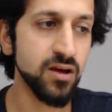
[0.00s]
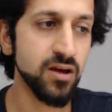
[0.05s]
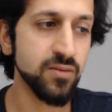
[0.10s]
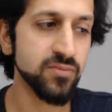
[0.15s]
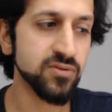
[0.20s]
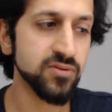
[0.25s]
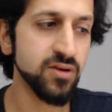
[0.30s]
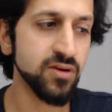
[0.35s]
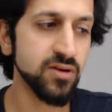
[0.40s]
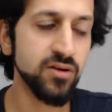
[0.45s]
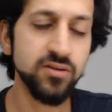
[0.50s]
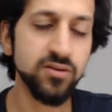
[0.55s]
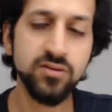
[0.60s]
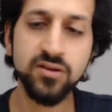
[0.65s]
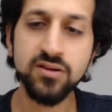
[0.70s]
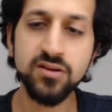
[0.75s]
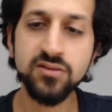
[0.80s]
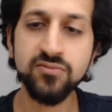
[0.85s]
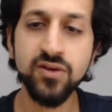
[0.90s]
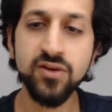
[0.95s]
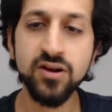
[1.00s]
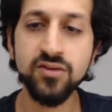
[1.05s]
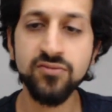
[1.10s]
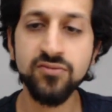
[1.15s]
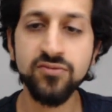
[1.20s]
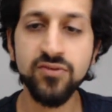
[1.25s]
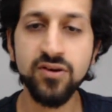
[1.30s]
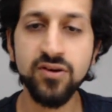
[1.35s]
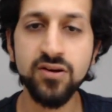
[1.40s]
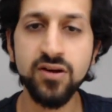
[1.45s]
So I don't think it's
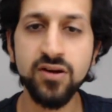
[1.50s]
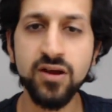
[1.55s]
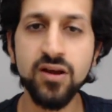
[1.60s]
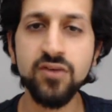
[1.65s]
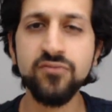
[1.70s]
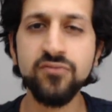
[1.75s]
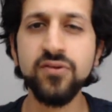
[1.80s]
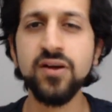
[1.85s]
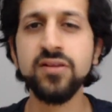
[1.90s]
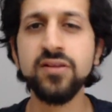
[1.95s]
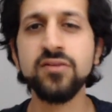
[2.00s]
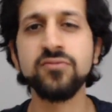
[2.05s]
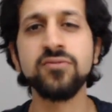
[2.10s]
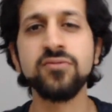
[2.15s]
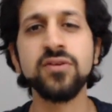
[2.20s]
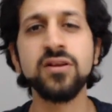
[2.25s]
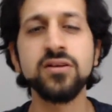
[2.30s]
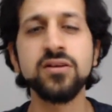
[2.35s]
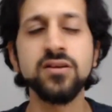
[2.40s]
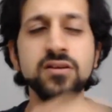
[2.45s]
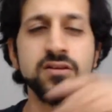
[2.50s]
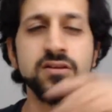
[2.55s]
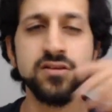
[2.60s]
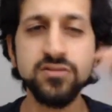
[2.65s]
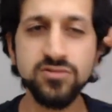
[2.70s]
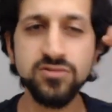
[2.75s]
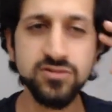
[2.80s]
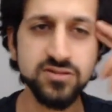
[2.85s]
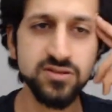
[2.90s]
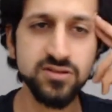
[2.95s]
very fair. And I found it really
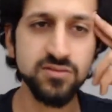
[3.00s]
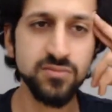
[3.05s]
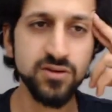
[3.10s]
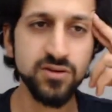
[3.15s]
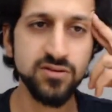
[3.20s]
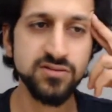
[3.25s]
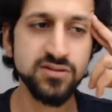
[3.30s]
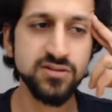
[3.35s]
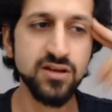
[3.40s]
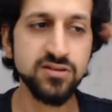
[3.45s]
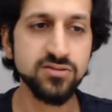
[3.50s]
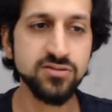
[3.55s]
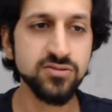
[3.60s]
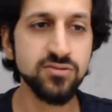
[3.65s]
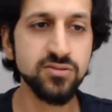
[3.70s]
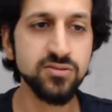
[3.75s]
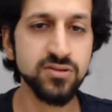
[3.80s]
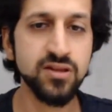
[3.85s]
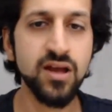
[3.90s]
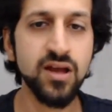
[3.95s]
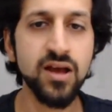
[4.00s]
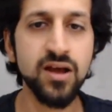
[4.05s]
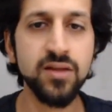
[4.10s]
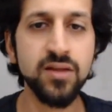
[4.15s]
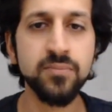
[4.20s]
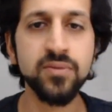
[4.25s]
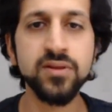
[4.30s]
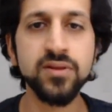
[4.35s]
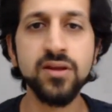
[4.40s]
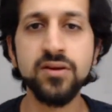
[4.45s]
interesting because they saw
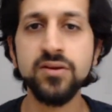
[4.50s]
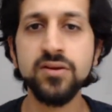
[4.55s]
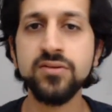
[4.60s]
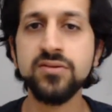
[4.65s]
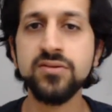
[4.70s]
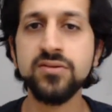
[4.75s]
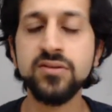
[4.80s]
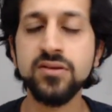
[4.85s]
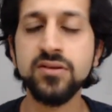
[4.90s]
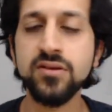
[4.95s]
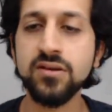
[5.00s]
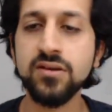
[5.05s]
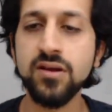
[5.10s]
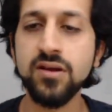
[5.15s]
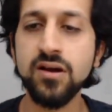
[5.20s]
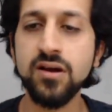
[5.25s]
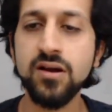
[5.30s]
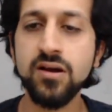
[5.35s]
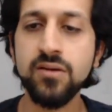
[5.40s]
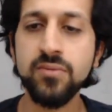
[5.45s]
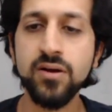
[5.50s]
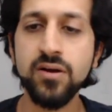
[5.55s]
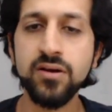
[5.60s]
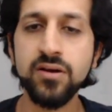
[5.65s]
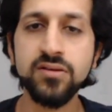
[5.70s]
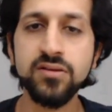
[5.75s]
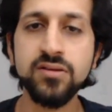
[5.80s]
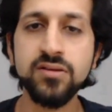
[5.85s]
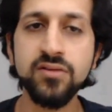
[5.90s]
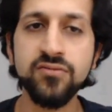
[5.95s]
that, but they don't see, I
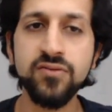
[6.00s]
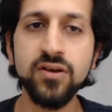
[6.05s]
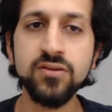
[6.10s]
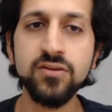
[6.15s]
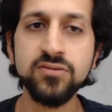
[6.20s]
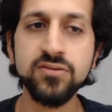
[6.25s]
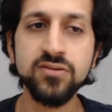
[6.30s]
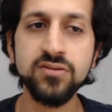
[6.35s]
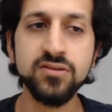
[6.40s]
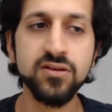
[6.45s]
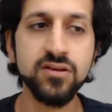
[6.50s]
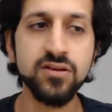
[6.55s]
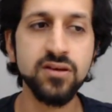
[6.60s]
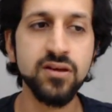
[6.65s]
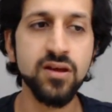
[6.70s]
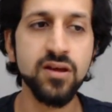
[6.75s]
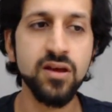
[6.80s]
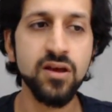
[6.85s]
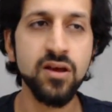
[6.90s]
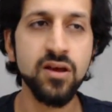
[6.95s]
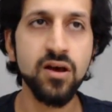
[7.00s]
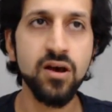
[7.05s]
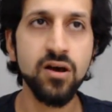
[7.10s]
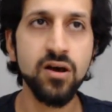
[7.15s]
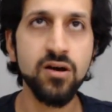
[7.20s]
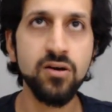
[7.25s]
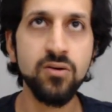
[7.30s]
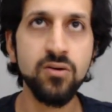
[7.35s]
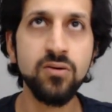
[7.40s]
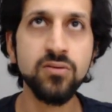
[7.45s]
guess they failed to see
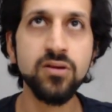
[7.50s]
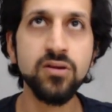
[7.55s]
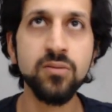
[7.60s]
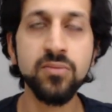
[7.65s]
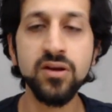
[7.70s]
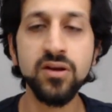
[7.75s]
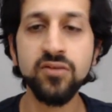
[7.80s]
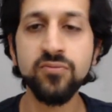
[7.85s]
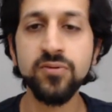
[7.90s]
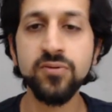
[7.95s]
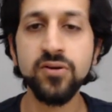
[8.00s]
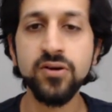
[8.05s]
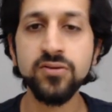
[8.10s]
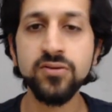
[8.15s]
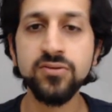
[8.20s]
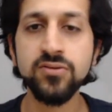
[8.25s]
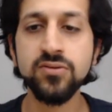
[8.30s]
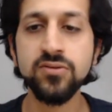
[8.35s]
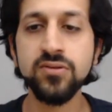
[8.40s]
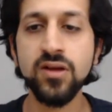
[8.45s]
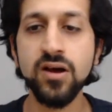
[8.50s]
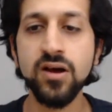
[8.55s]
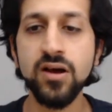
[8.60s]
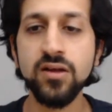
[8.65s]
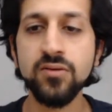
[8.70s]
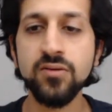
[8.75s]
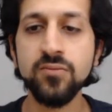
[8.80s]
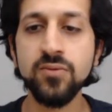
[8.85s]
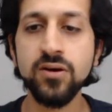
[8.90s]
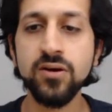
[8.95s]
oh, hold on, but if we
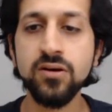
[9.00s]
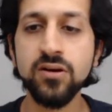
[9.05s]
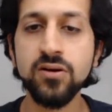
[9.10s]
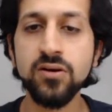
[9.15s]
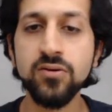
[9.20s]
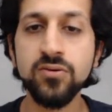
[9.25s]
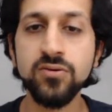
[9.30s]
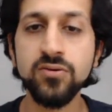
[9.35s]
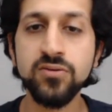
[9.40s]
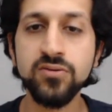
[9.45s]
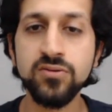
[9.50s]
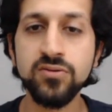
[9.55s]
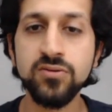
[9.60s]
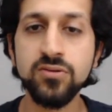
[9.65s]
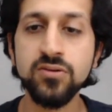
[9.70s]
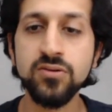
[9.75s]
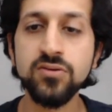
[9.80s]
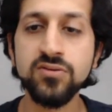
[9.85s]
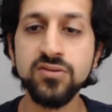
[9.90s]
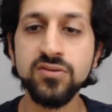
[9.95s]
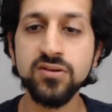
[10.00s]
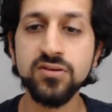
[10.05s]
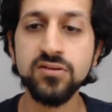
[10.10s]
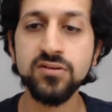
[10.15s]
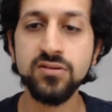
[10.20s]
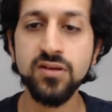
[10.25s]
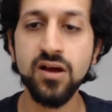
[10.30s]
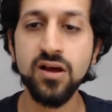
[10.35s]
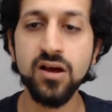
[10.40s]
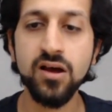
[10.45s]
don't do that, we're going to lose
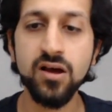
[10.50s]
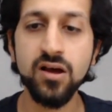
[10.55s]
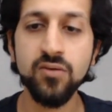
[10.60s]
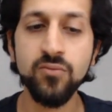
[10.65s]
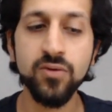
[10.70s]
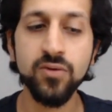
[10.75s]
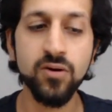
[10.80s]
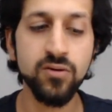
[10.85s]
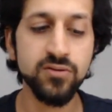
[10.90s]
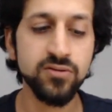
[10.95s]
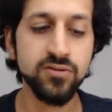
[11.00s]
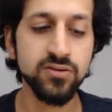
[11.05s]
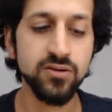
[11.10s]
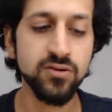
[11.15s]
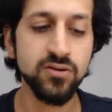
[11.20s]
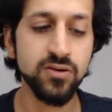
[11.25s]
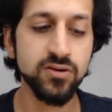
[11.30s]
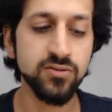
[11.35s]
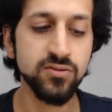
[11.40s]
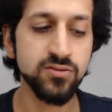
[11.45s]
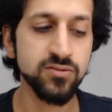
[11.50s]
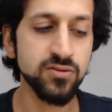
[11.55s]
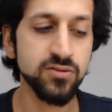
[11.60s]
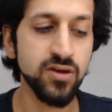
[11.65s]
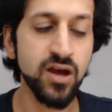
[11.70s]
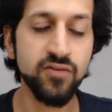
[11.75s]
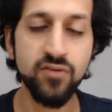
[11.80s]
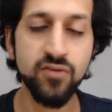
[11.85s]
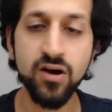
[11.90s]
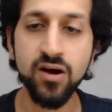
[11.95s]
users. We're also
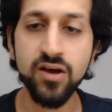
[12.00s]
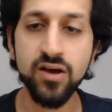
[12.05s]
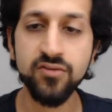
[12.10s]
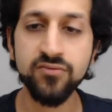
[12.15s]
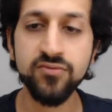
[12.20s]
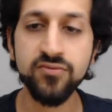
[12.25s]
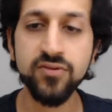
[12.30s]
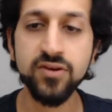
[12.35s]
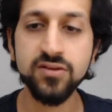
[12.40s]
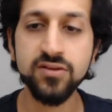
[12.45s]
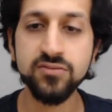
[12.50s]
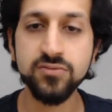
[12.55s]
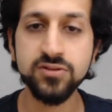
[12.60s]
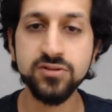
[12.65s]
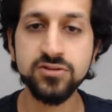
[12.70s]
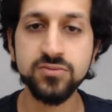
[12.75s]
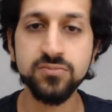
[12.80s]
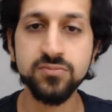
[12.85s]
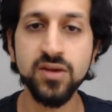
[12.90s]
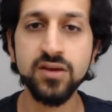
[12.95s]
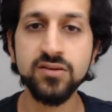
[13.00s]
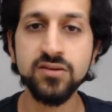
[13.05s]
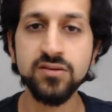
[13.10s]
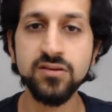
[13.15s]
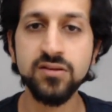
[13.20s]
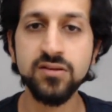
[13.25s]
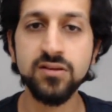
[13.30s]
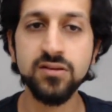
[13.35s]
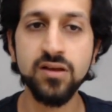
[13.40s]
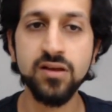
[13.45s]
going to have higher fees, which
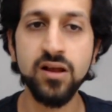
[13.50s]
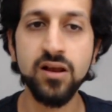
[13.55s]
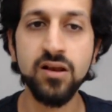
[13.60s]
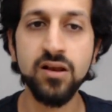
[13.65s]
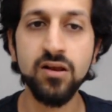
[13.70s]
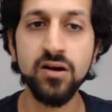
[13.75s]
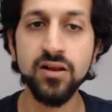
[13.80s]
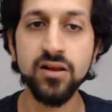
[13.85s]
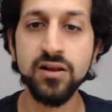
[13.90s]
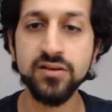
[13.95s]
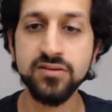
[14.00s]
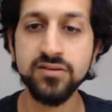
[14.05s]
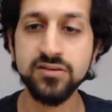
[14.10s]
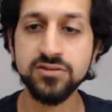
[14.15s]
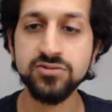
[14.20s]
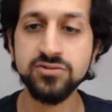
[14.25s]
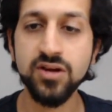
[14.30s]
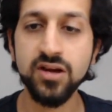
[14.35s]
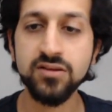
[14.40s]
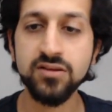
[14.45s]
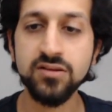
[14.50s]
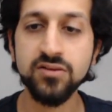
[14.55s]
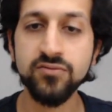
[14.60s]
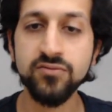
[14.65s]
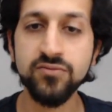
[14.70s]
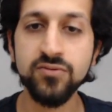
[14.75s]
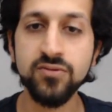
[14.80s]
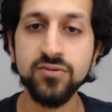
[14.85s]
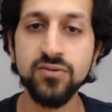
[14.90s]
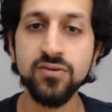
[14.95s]
makes it a lot less
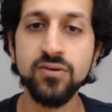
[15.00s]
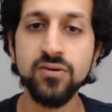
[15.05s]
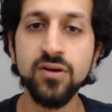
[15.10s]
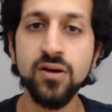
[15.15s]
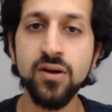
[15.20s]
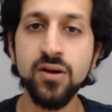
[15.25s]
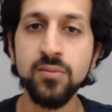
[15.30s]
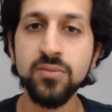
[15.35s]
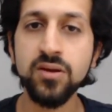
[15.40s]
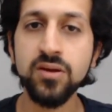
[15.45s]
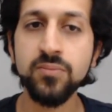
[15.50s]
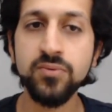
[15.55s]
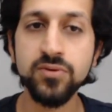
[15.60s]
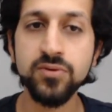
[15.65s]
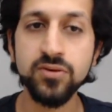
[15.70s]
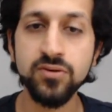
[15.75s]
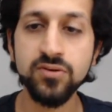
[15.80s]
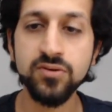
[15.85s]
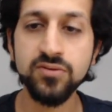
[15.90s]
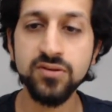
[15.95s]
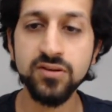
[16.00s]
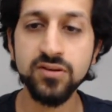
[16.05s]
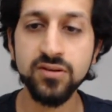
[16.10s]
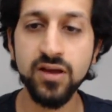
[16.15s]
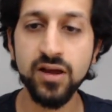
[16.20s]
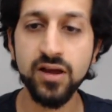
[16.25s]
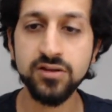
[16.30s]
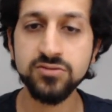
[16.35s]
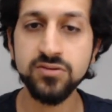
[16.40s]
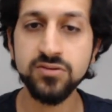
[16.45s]
attractive for people using the
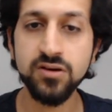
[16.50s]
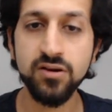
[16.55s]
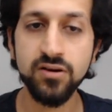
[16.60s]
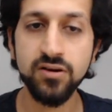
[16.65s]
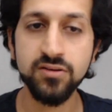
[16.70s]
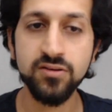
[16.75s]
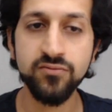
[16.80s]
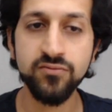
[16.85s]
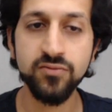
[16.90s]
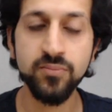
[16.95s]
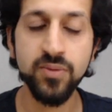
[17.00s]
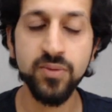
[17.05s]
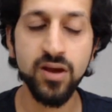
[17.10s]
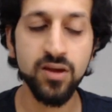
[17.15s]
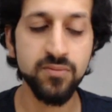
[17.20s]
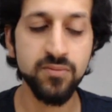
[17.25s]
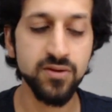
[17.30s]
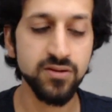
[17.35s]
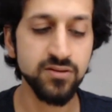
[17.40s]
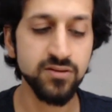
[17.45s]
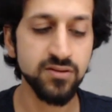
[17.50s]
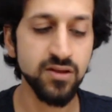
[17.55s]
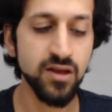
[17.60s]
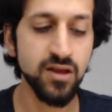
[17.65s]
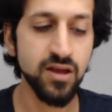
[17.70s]
actual currency for payments.